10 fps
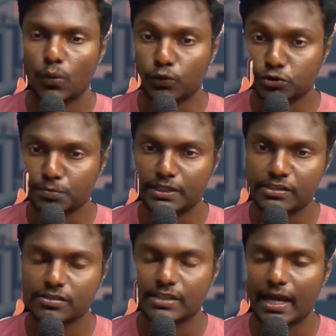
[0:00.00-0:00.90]
which
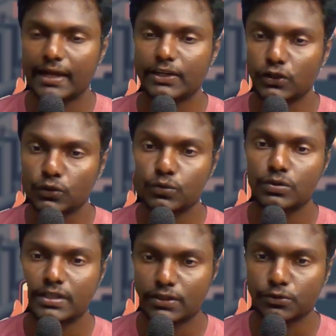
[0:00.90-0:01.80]
means that you
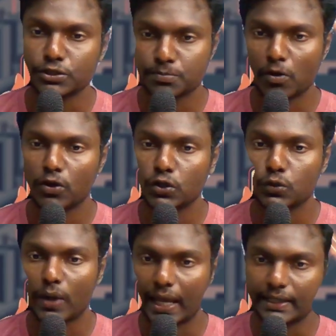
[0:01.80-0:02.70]
need to respond
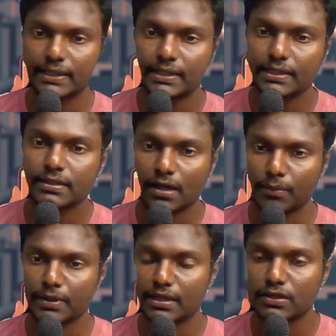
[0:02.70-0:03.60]
to any lead
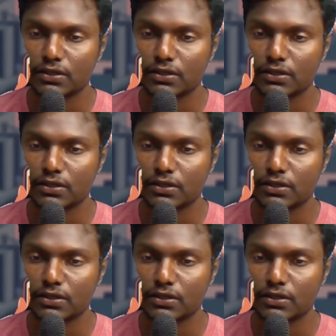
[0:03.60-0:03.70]
coming